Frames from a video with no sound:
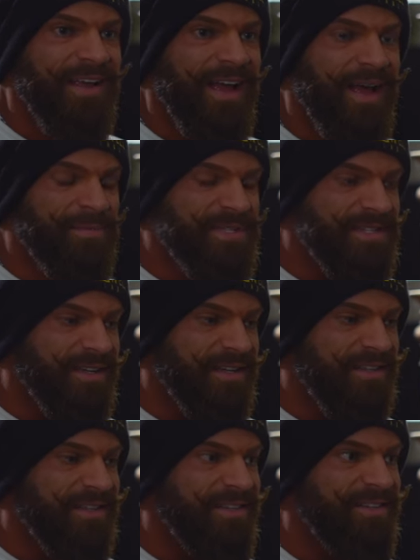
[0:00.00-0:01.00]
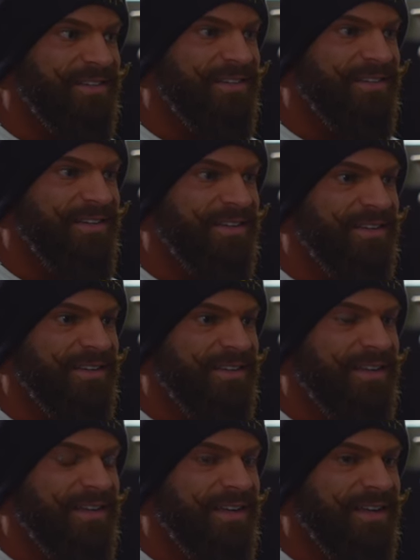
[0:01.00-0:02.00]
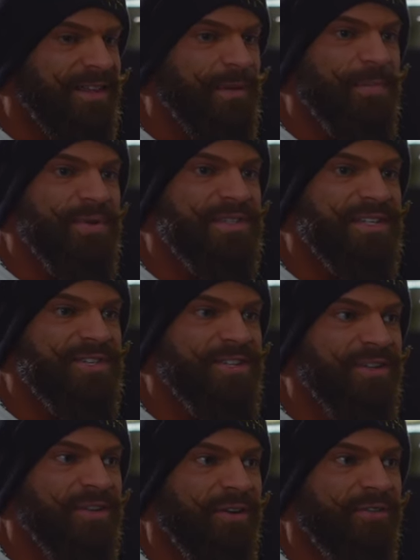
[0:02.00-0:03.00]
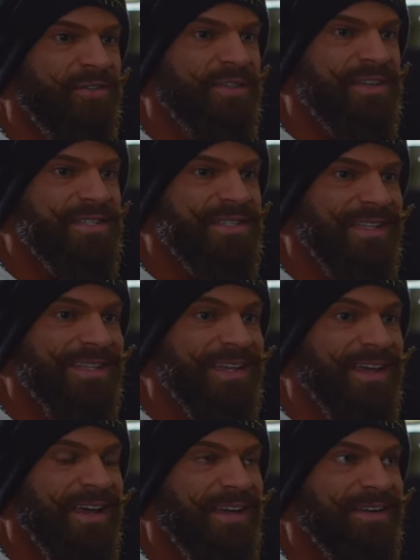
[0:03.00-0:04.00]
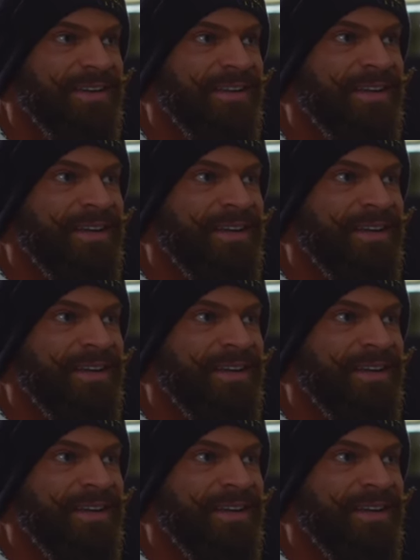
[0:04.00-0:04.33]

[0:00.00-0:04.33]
I'm still in the position of this little kid